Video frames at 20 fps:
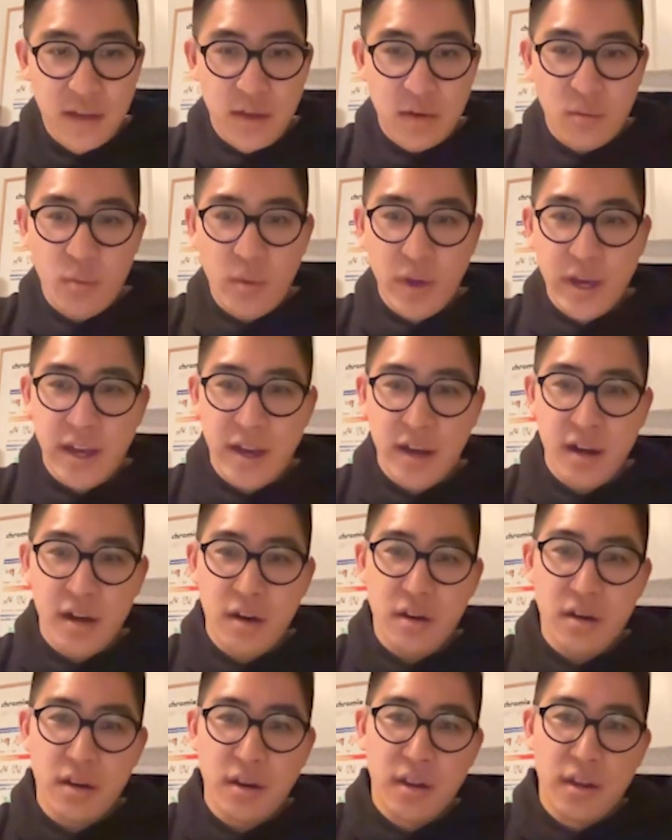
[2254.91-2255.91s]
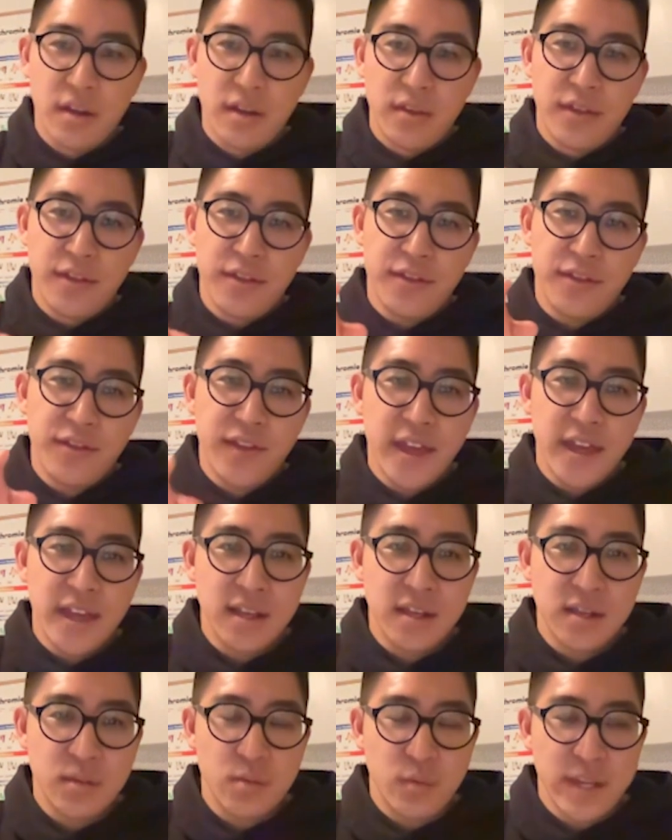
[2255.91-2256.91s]
where the
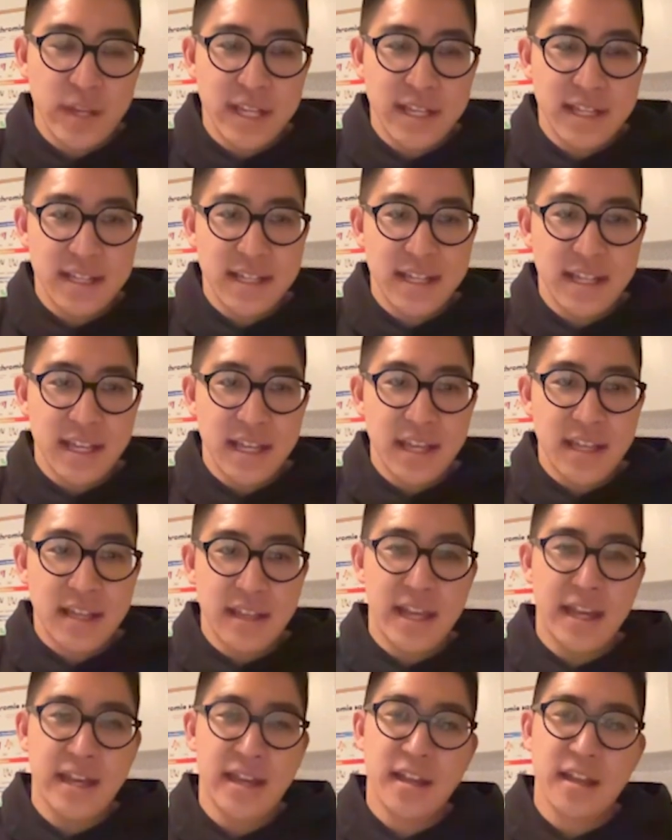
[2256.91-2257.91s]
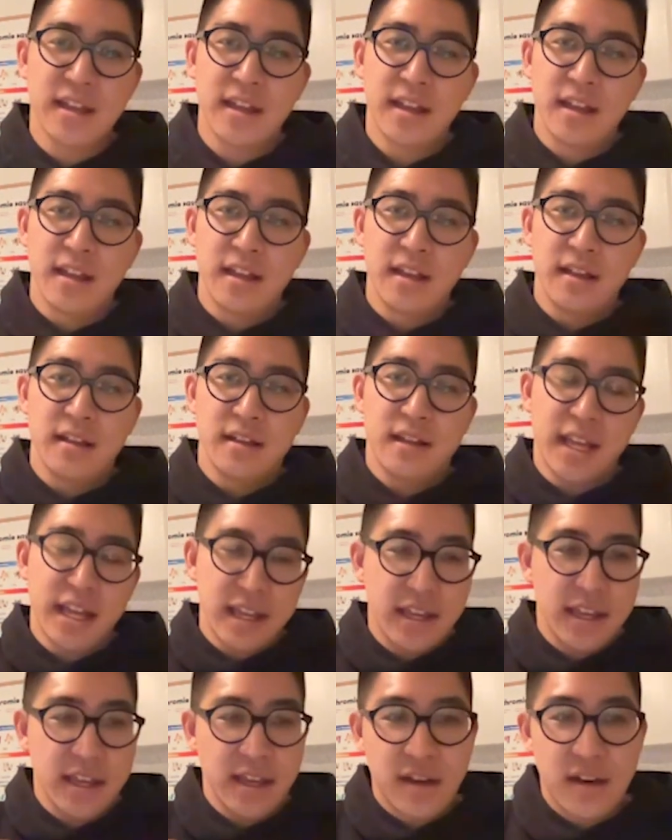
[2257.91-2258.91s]
things we see like
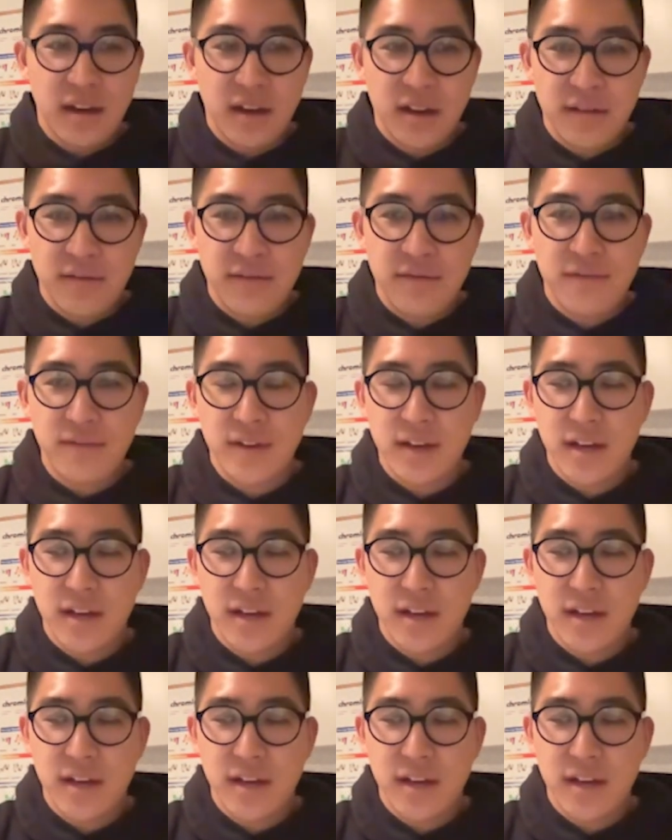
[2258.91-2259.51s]
taking off,